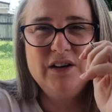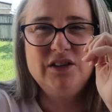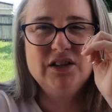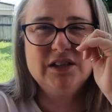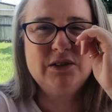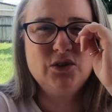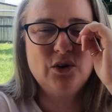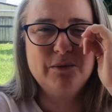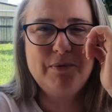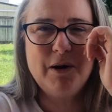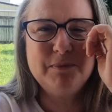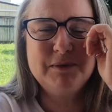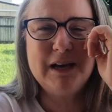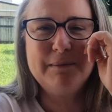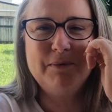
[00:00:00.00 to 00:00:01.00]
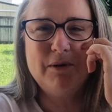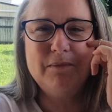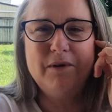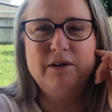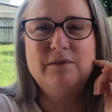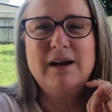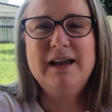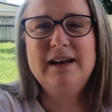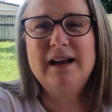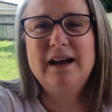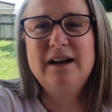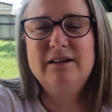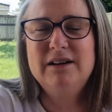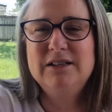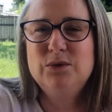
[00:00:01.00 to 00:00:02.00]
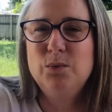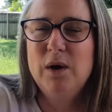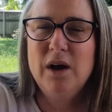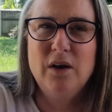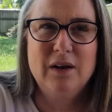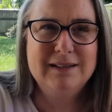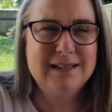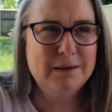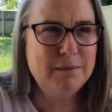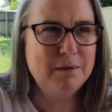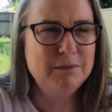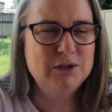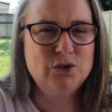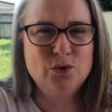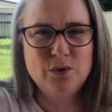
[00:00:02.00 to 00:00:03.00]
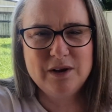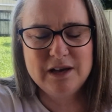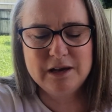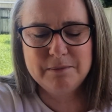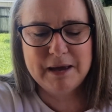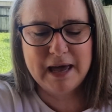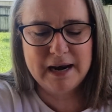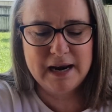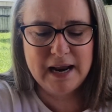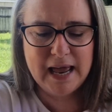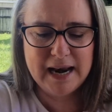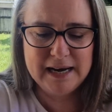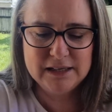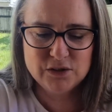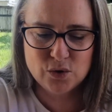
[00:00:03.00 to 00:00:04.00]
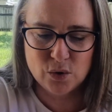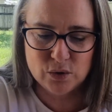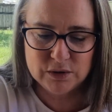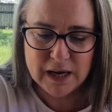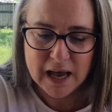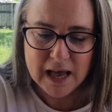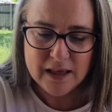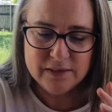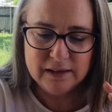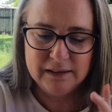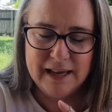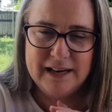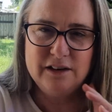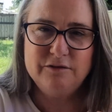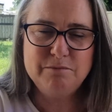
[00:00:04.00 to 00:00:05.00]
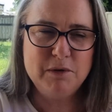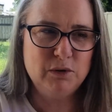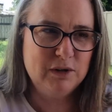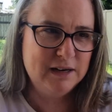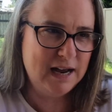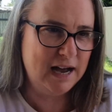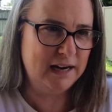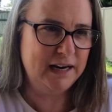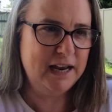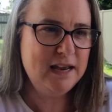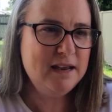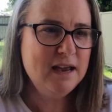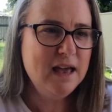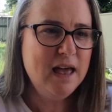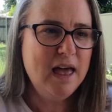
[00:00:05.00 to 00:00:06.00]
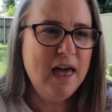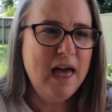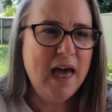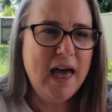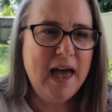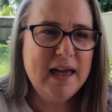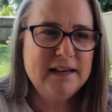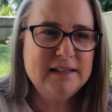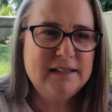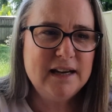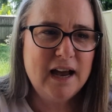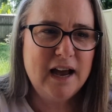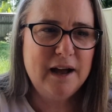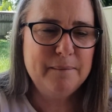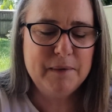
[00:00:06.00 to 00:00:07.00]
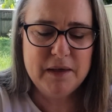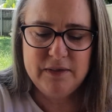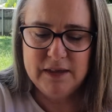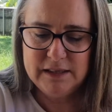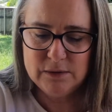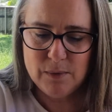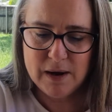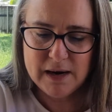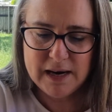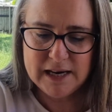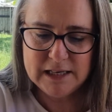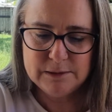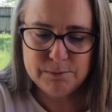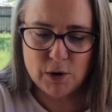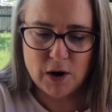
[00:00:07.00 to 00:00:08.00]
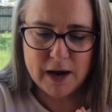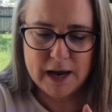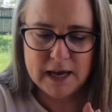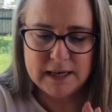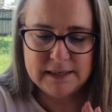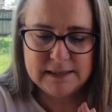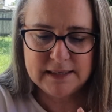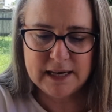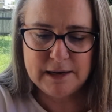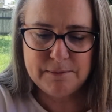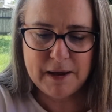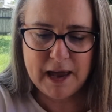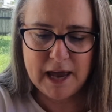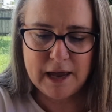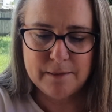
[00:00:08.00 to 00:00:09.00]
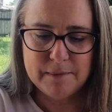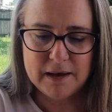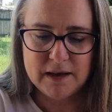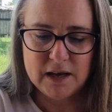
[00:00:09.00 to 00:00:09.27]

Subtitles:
just sort of popped up on my radar as well. Someone was talking about it, and it's called The Land of Milk and Honey. And this one is by C. Pam